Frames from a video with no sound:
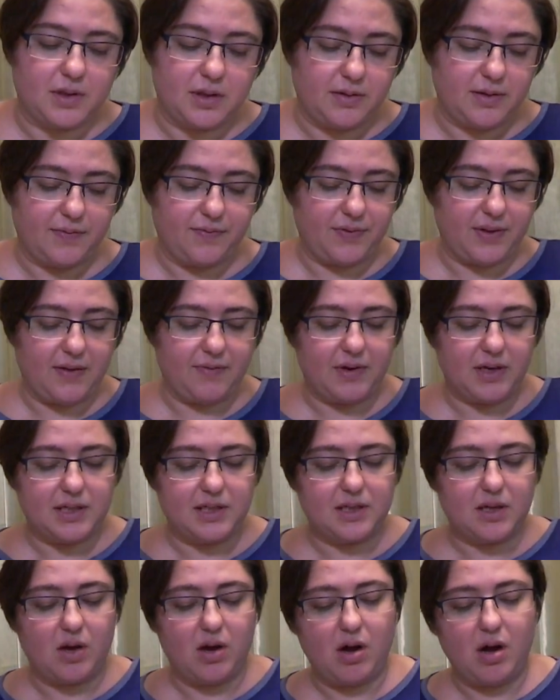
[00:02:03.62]
The flavor
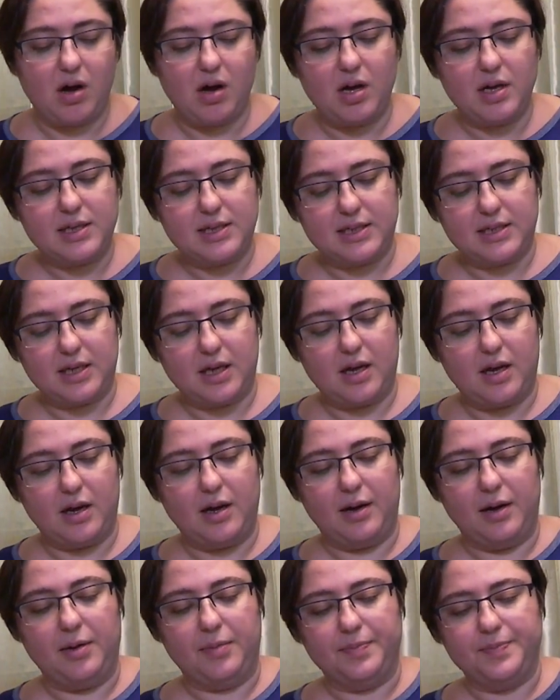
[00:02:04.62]
is
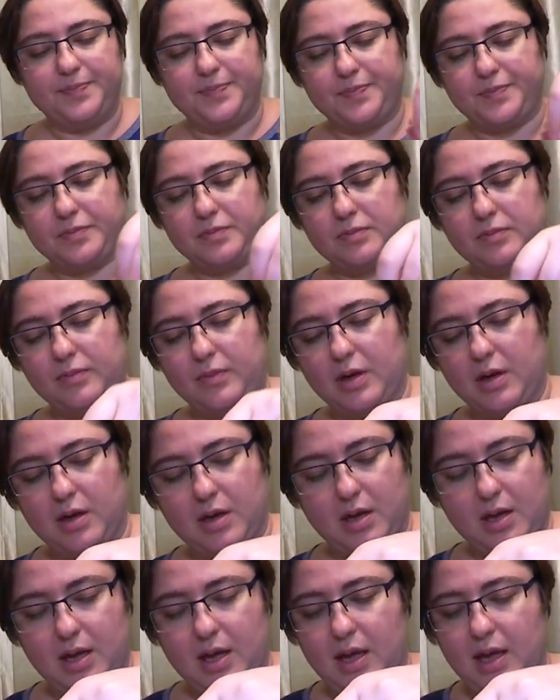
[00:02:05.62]
awesome.
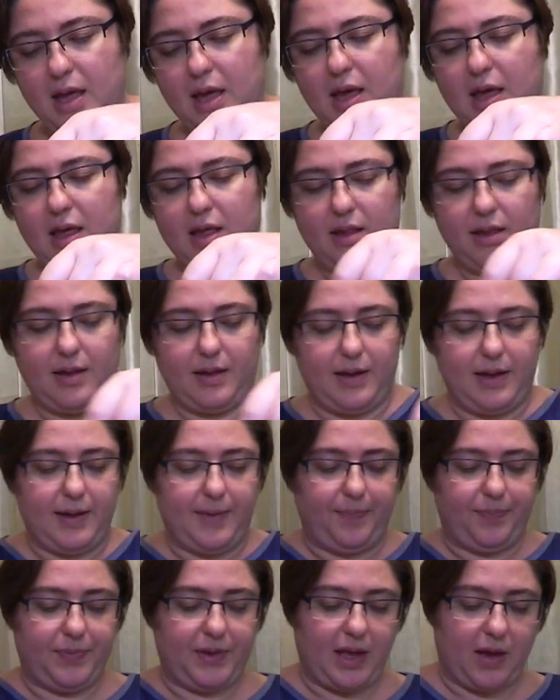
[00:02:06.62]
And
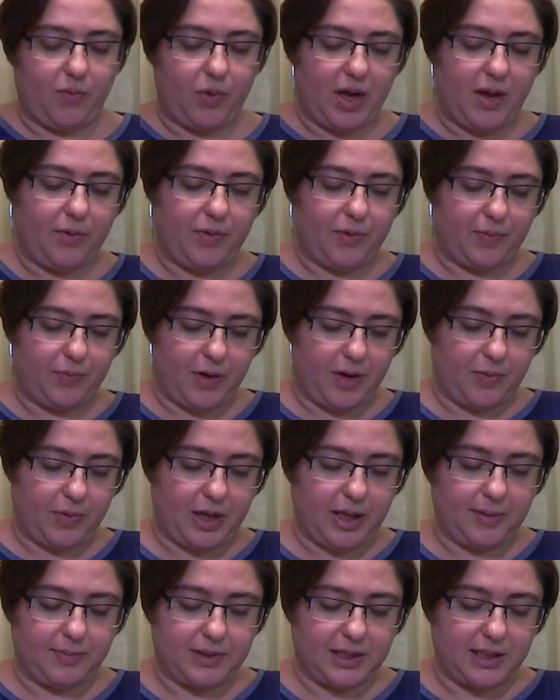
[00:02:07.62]
yeah, why
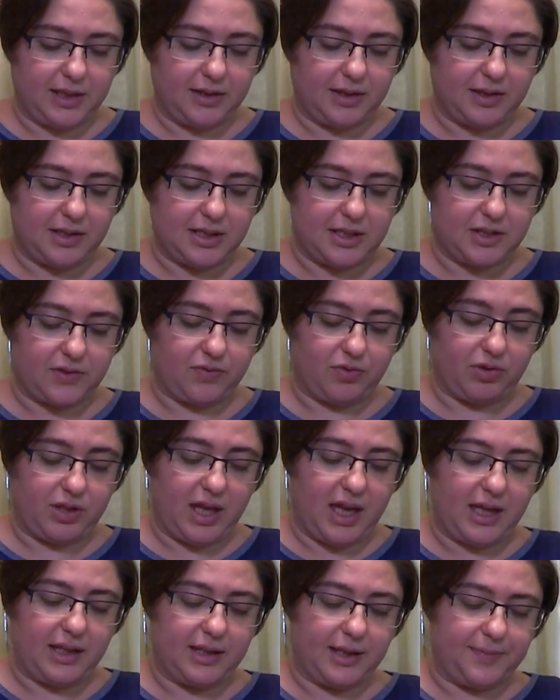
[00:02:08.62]
I'm telling that it's
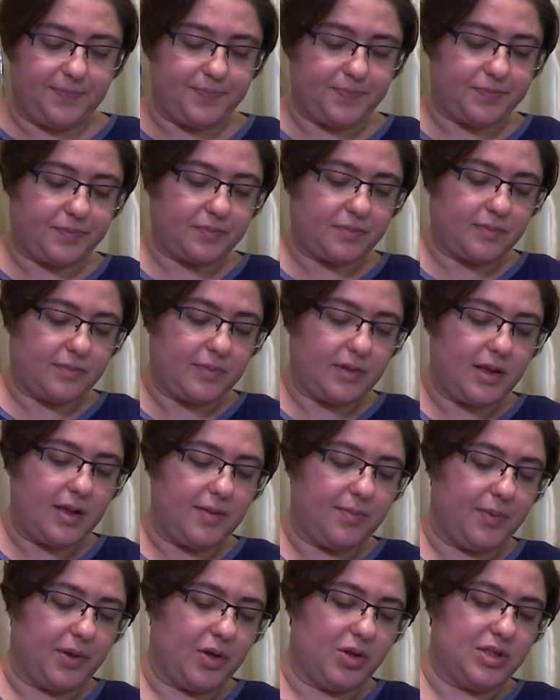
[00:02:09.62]
roulada,
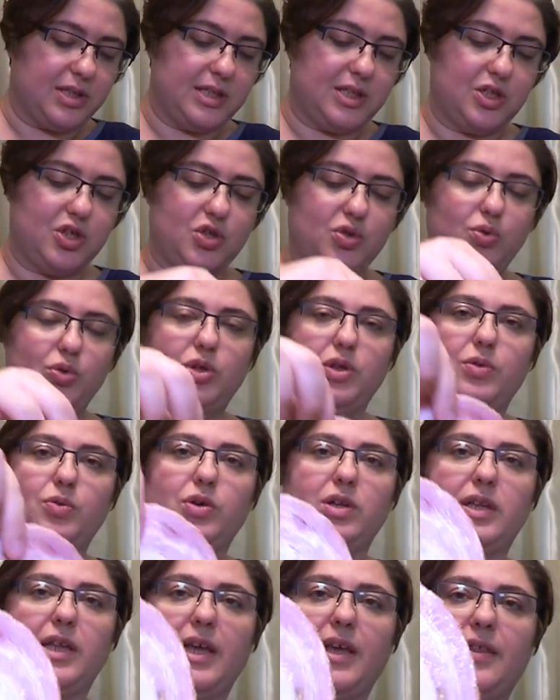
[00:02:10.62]
because it should
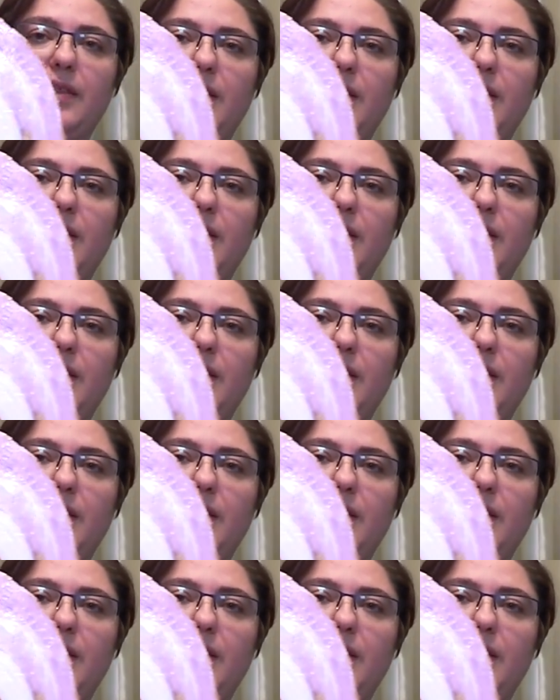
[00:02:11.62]
look like